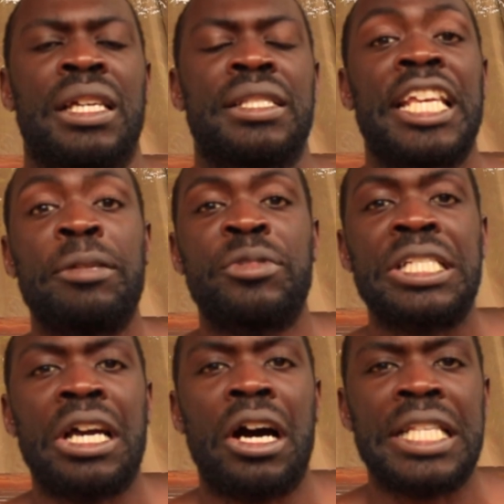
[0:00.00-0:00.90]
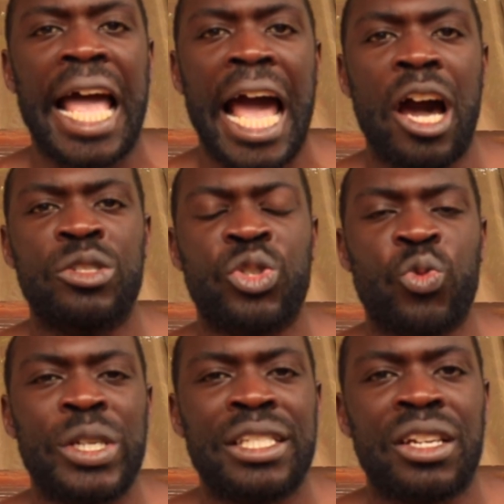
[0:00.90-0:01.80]
Tips on how to
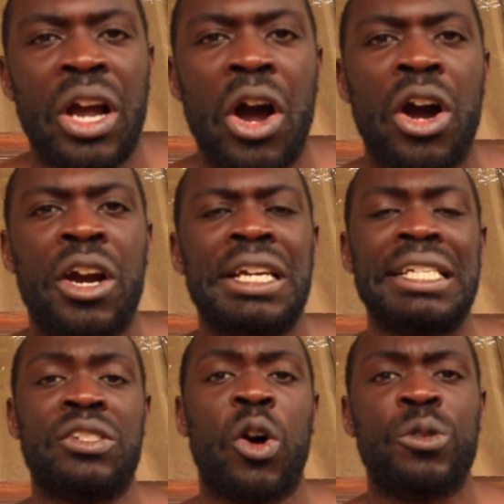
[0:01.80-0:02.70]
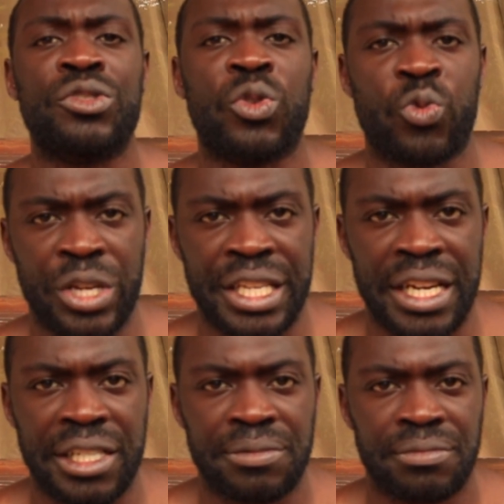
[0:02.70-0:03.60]
rent a car in Costa Rica.